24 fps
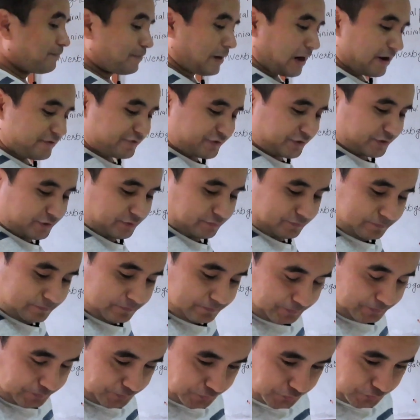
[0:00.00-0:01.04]
pattern.
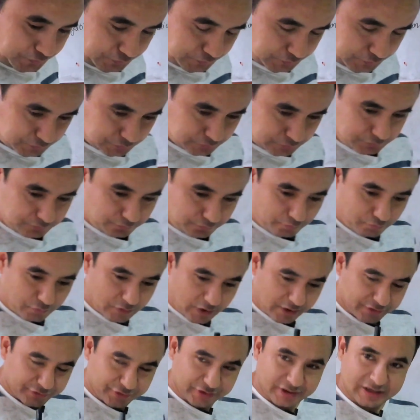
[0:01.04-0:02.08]

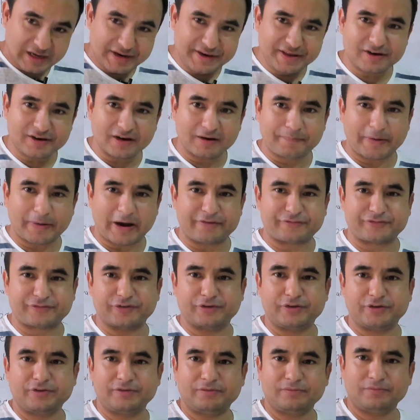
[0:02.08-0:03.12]
The clinical
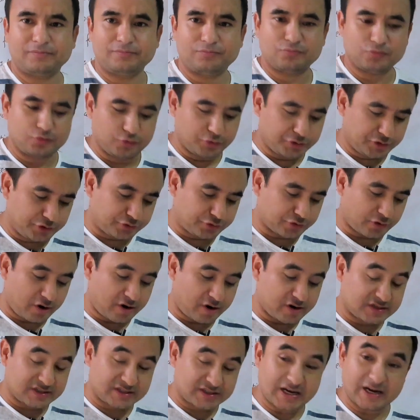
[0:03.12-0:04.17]
pattern, we need to
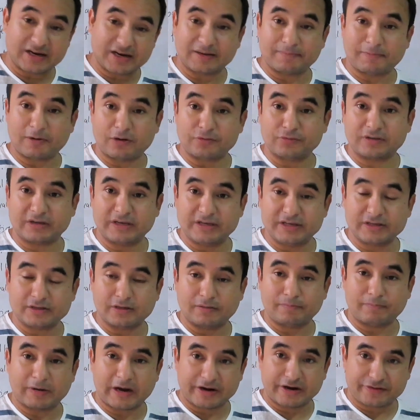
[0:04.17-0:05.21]
understand about the clinical
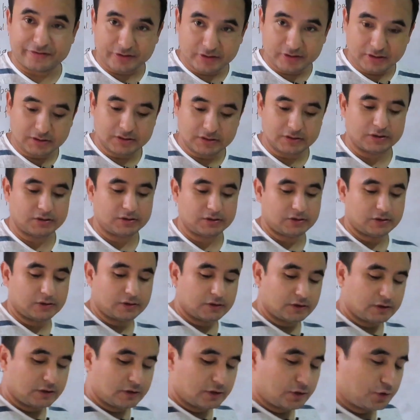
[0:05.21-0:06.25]
pattern.
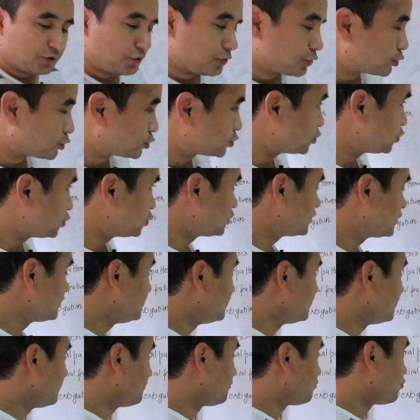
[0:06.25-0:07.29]
So the
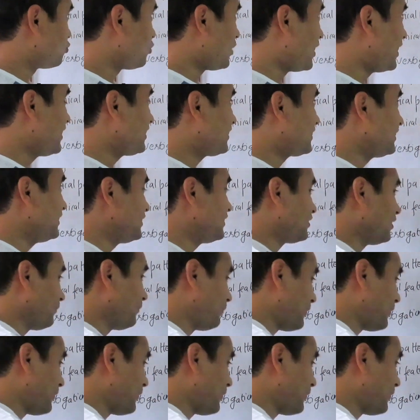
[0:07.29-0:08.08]
one clinical